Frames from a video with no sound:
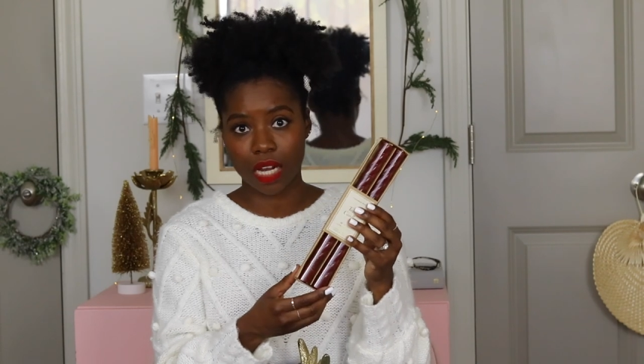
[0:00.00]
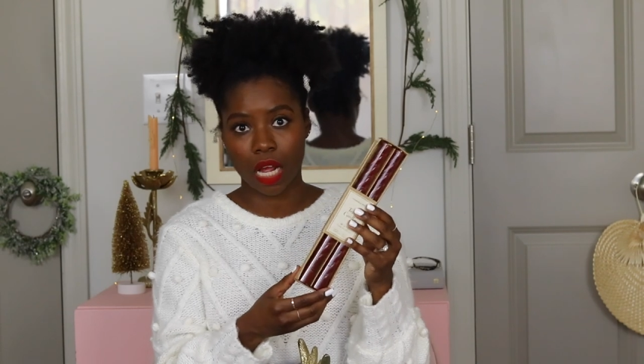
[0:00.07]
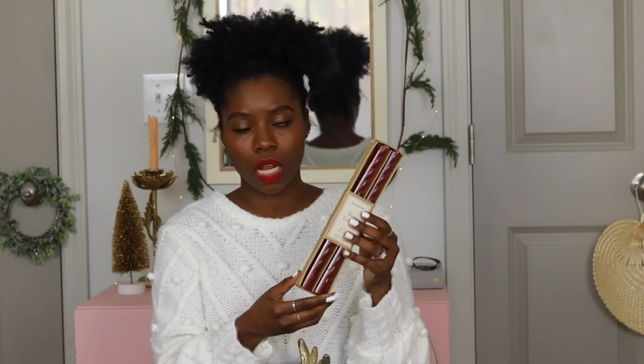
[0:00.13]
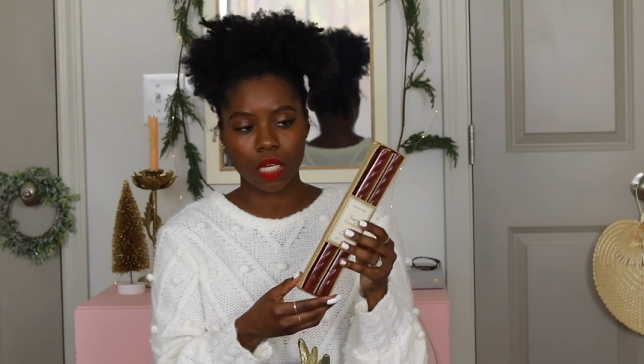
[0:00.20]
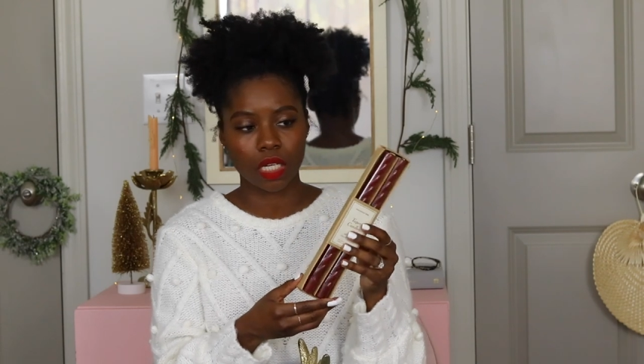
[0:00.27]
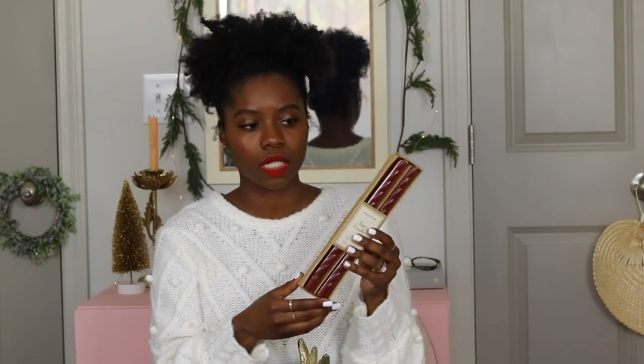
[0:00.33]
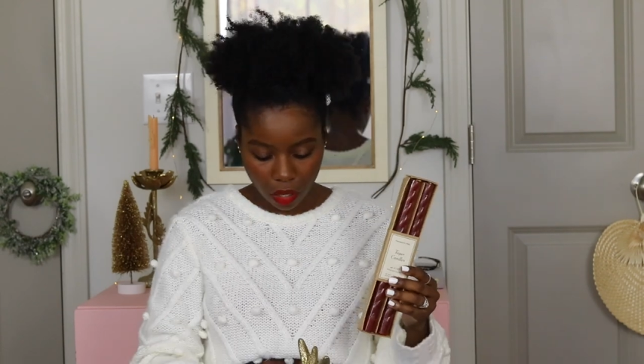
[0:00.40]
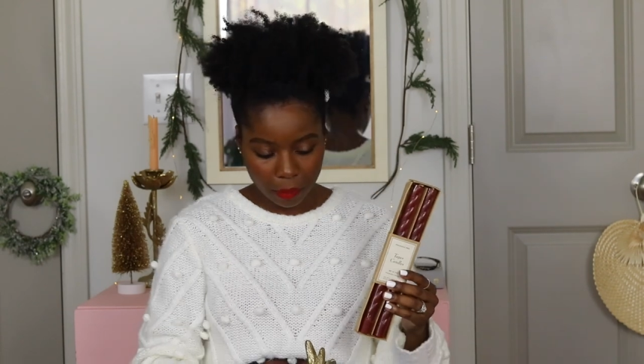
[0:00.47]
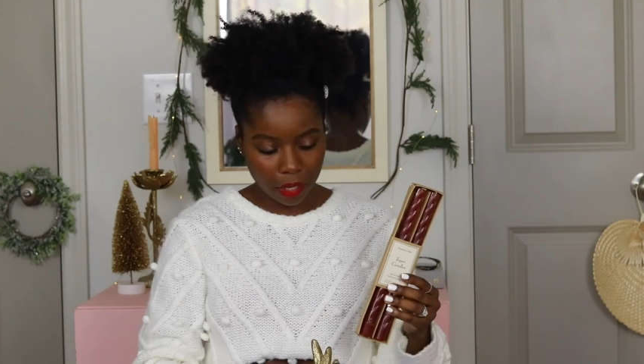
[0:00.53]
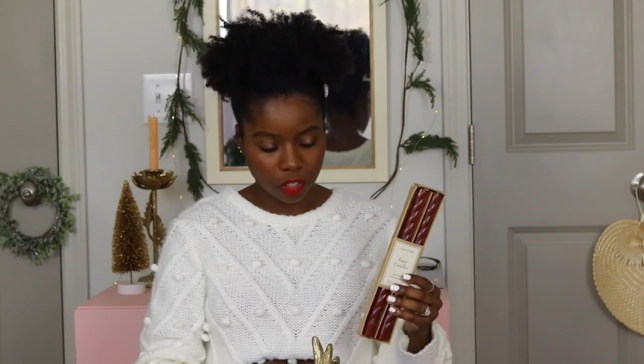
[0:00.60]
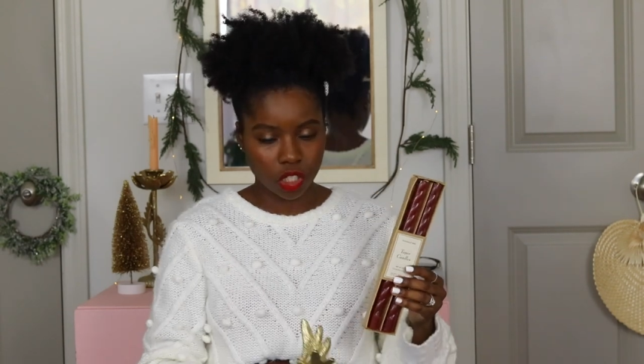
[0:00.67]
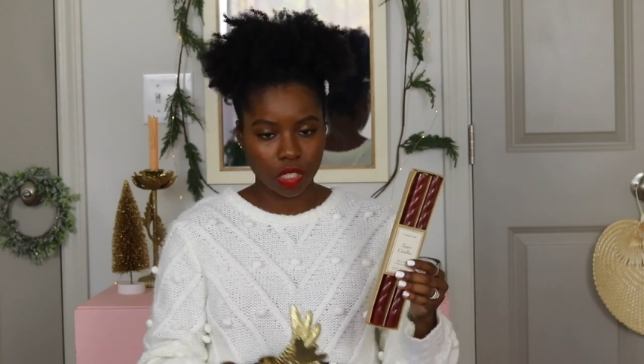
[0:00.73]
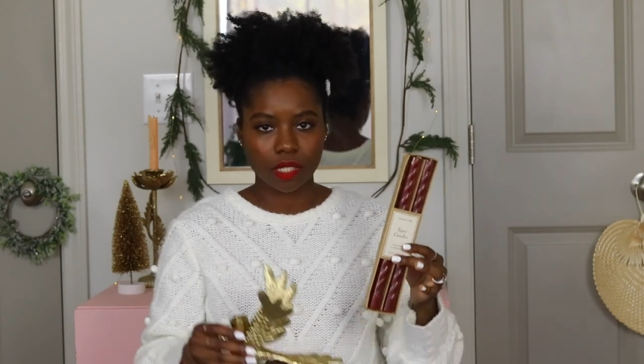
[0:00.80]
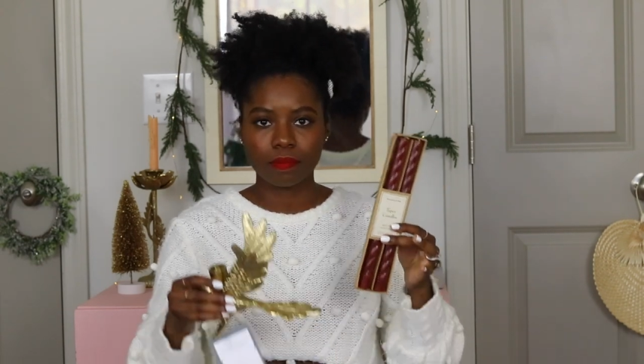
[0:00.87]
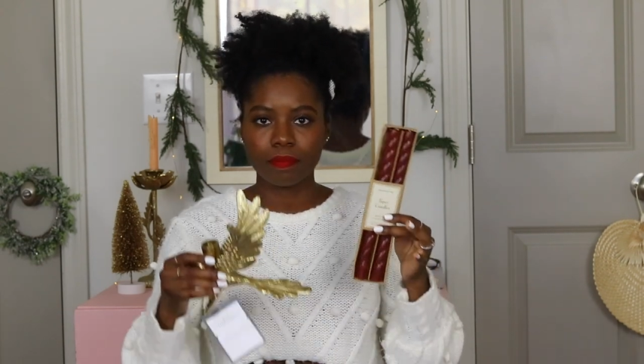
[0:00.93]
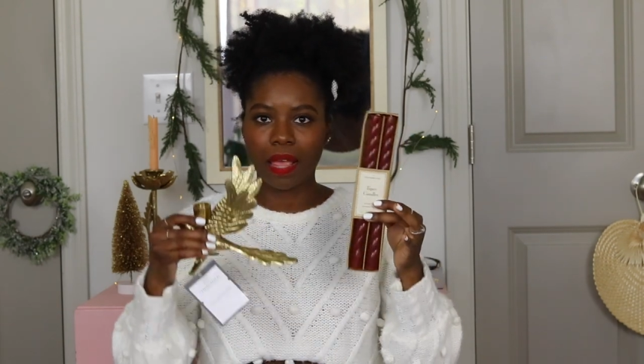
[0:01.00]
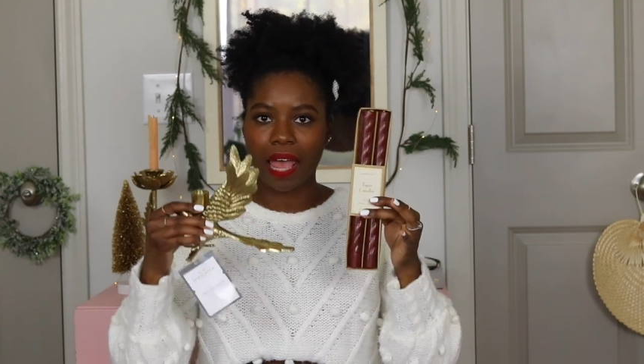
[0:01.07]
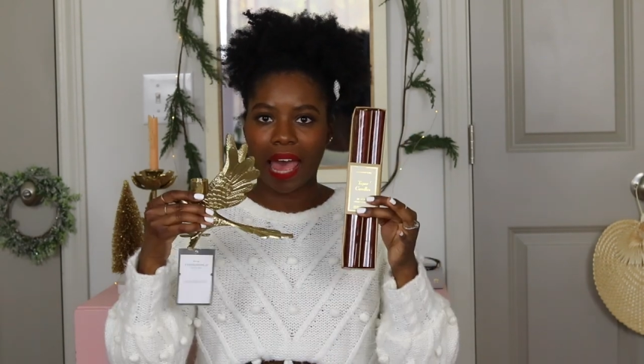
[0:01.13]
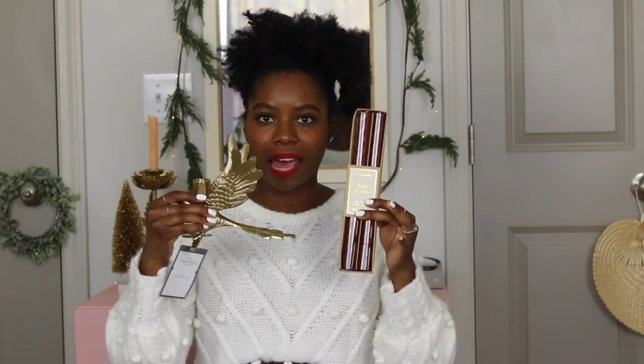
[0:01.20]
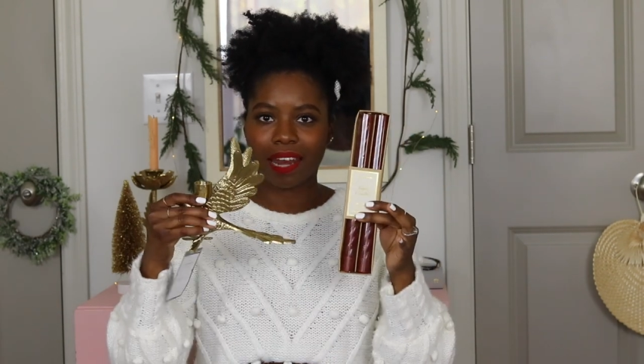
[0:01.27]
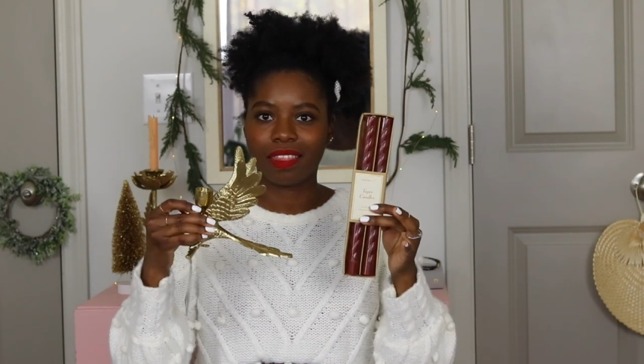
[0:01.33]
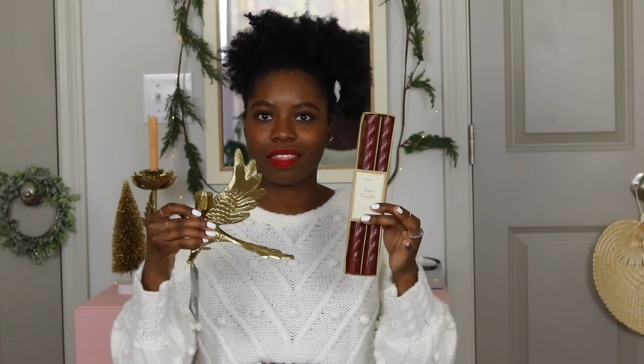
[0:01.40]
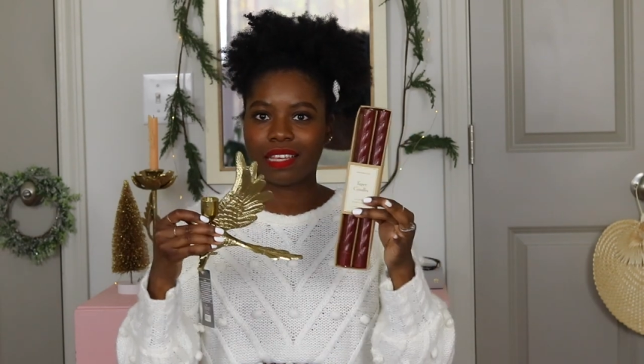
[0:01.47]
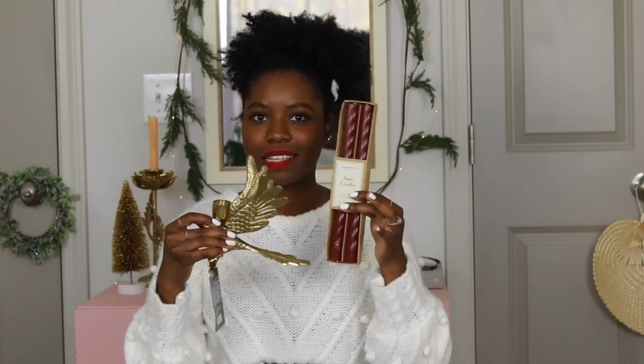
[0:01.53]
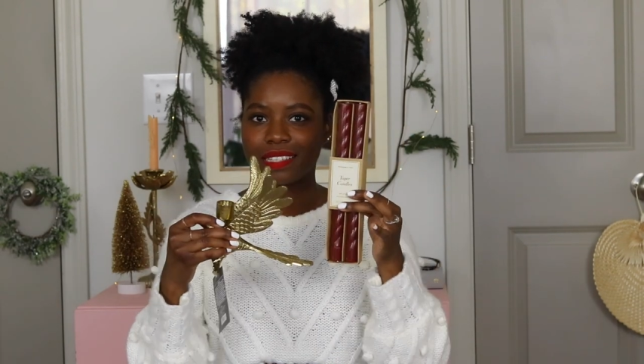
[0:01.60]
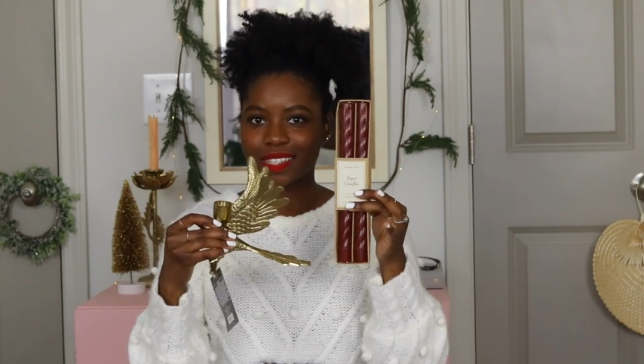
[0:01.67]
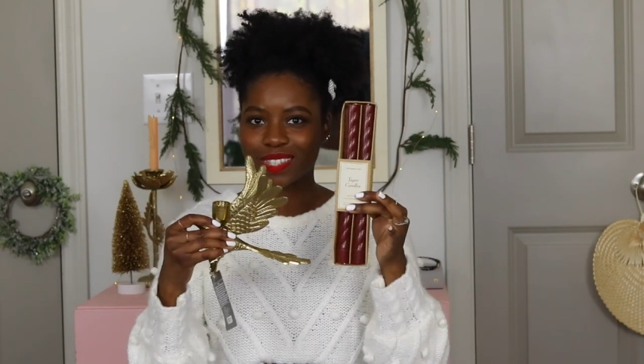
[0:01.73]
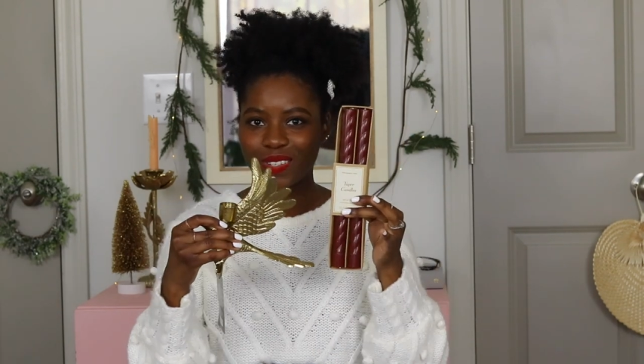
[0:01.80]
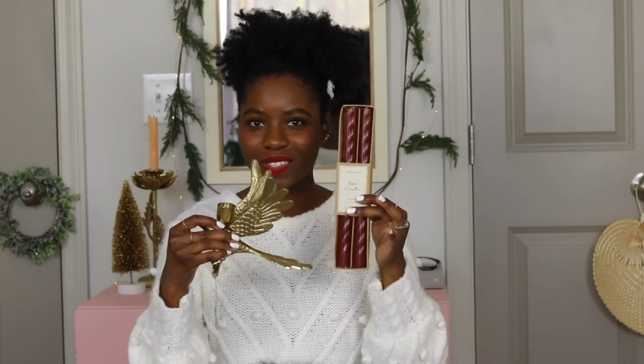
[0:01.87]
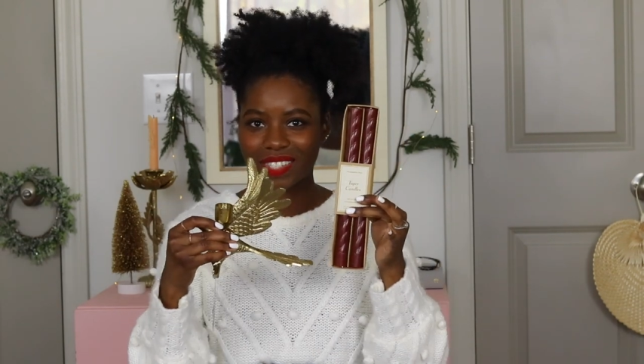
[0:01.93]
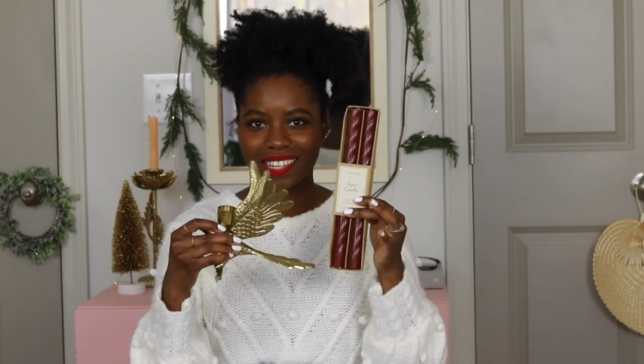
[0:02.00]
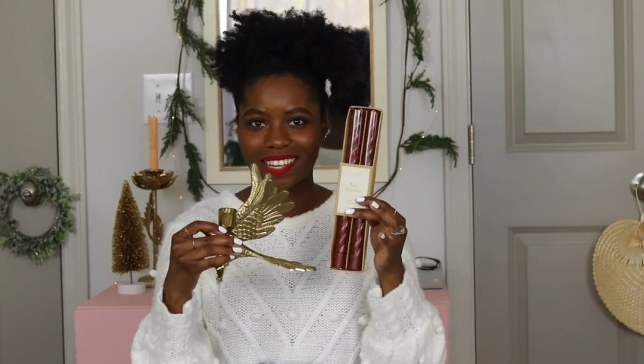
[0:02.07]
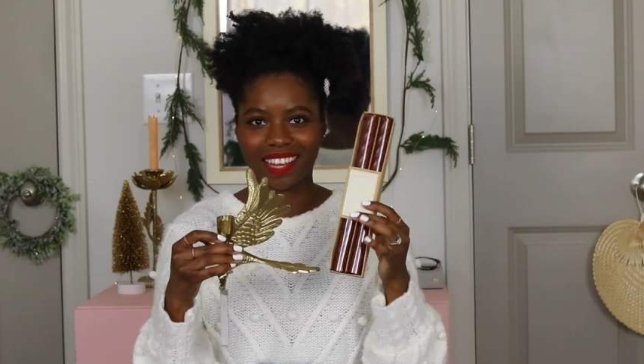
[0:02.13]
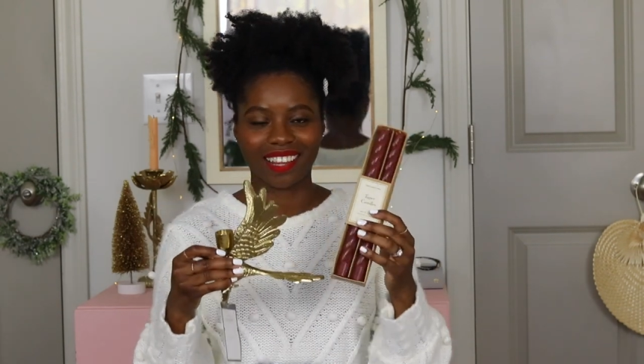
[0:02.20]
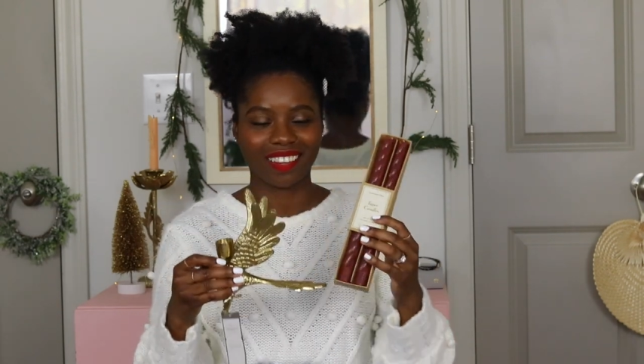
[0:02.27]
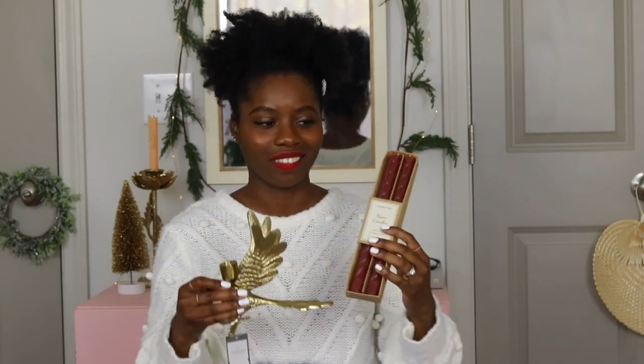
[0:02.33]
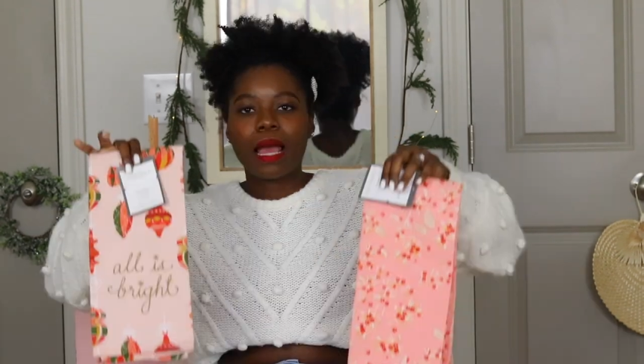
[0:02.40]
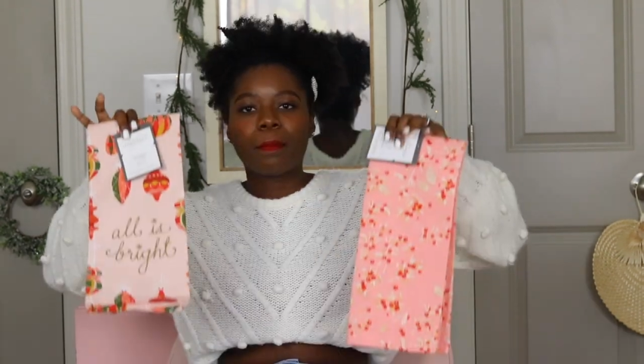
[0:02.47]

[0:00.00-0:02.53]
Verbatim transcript: I thought about just adding these two together.